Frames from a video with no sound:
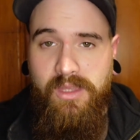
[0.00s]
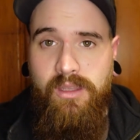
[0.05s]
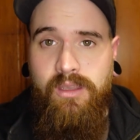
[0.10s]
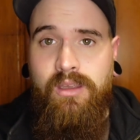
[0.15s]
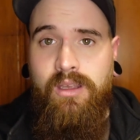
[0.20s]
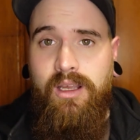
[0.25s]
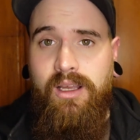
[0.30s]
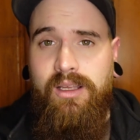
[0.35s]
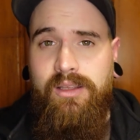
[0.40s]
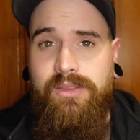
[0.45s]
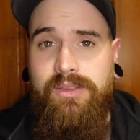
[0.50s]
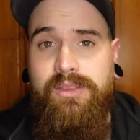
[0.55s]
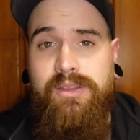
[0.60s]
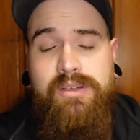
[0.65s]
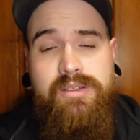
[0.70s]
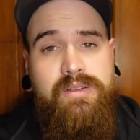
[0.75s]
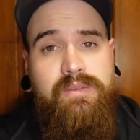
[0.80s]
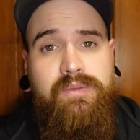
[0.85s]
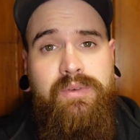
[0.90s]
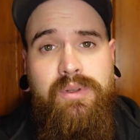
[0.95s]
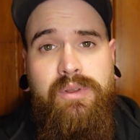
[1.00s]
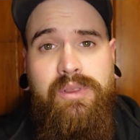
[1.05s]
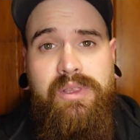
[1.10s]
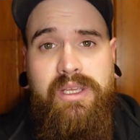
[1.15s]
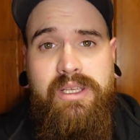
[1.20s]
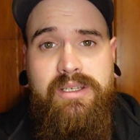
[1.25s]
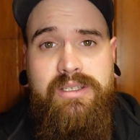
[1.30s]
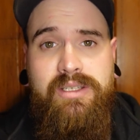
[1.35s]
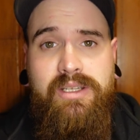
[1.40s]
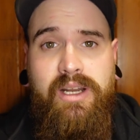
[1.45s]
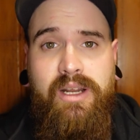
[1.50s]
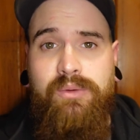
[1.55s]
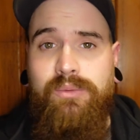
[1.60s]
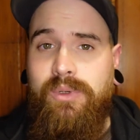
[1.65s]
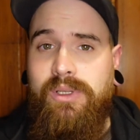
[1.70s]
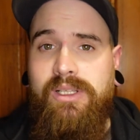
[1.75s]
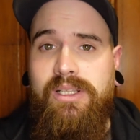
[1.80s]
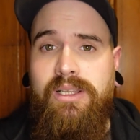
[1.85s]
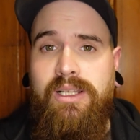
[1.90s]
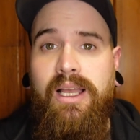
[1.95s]
There's a few things that I
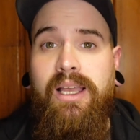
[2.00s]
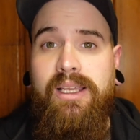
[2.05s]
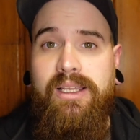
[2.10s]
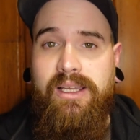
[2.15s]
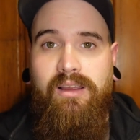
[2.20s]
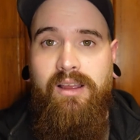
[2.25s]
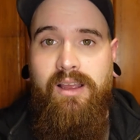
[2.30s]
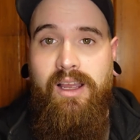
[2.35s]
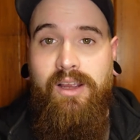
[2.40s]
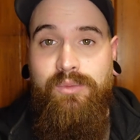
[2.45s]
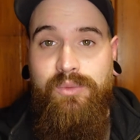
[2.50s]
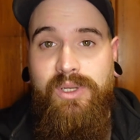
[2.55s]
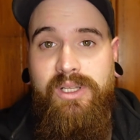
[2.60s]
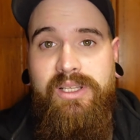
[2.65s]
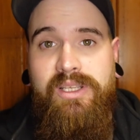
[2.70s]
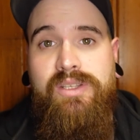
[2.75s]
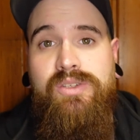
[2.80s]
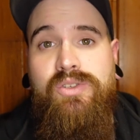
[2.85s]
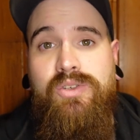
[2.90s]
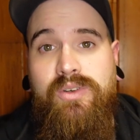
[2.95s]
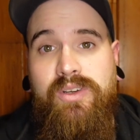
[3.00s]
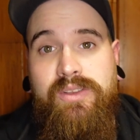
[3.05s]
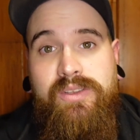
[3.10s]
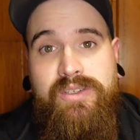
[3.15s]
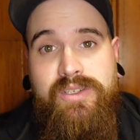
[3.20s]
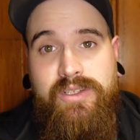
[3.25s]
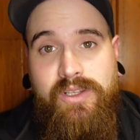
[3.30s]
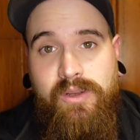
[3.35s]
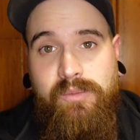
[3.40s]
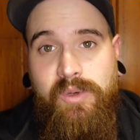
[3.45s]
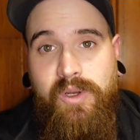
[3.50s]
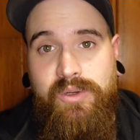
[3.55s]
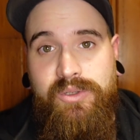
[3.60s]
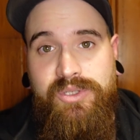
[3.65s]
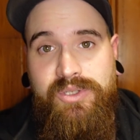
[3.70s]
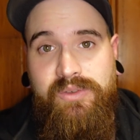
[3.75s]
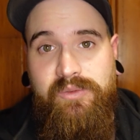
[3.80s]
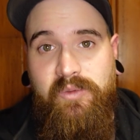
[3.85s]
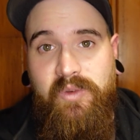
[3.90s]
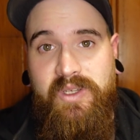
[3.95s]
really like. I really enjoy the slow
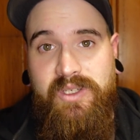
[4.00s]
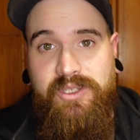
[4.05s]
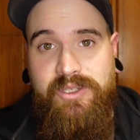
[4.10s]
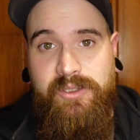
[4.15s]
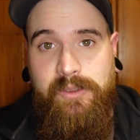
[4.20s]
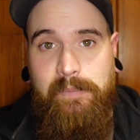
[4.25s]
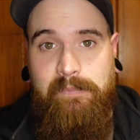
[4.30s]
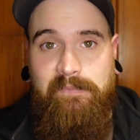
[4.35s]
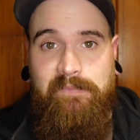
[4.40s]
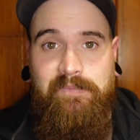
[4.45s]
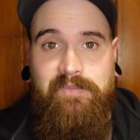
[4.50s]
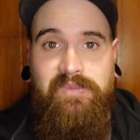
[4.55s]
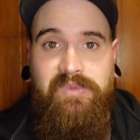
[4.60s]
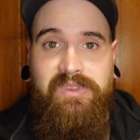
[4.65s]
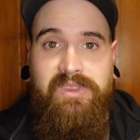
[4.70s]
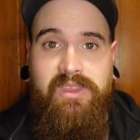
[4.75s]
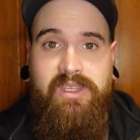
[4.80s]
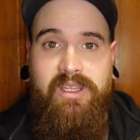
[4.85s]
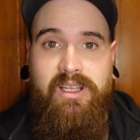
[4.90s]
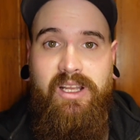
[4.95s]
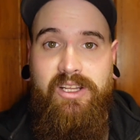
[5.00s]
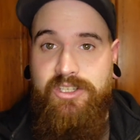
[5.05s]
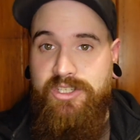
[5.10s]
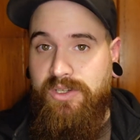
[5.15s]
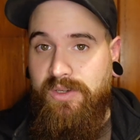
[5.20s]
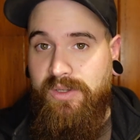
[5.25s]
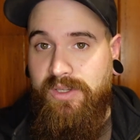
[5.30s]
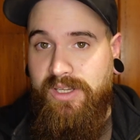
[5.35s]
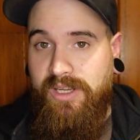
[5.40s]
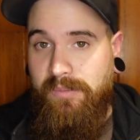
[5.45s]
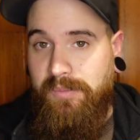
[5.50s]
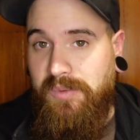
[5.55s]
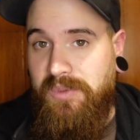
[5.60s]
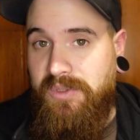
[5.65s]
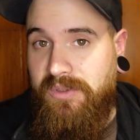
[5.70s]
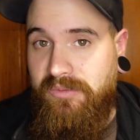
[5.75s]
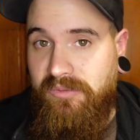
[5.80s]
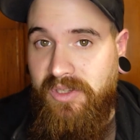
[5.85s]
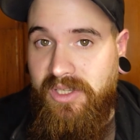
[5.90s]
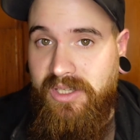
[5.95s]
motion feature. I'll show you a couple
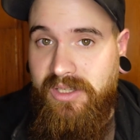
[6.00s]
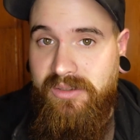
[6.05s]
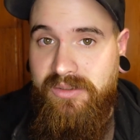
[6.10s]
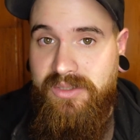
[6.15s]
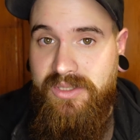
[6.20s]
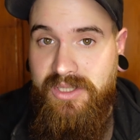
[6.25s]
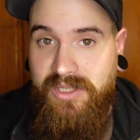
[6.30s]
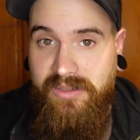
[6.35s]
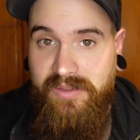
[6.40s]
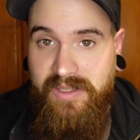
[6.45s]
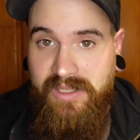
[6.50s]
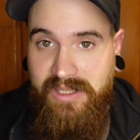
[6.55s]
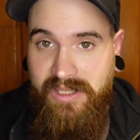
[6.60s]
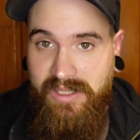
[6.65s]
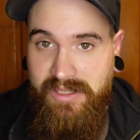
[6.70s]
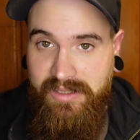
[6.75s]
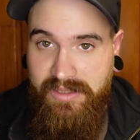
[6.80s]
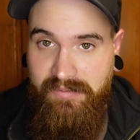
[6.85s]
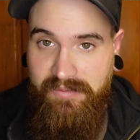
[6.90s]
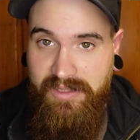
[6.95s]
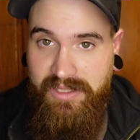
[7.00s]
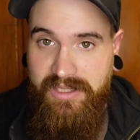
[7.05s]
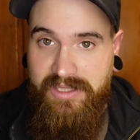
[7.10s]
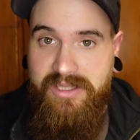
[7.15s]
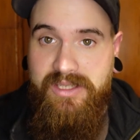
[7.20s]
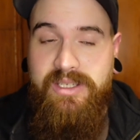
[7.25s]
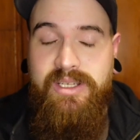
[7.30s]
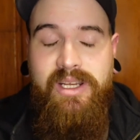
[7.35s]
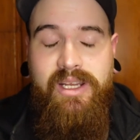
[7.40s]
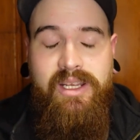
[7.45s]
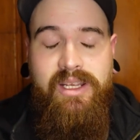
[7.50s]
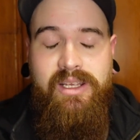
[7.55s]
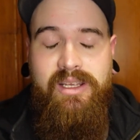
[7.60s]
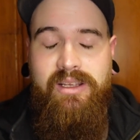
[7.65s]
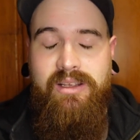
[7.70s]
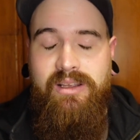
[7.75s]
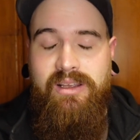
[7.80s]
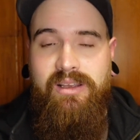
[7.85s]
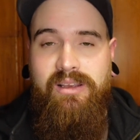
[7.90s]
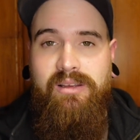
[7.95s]
little videos near the end of this
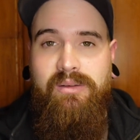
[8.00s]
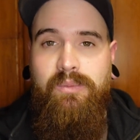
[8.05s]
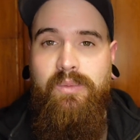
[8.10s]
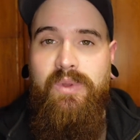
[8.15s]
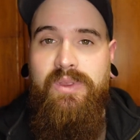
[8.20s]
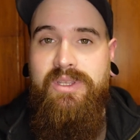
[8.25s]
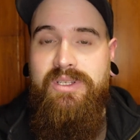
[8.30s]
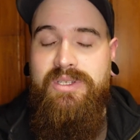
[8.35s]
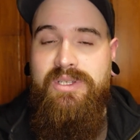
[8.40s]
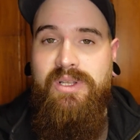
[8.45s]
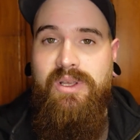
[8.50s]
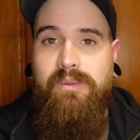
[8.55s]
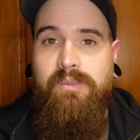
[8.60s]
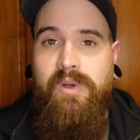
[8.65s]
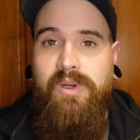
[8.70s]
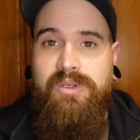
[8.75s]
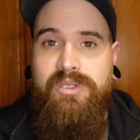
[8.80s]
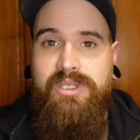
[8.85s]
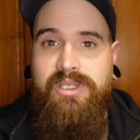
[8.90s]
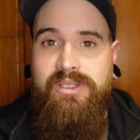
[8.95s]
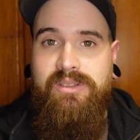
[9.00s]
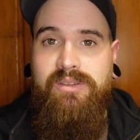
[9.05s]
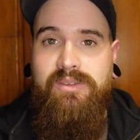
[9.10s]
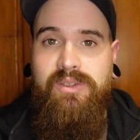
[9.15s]
with the slow motion.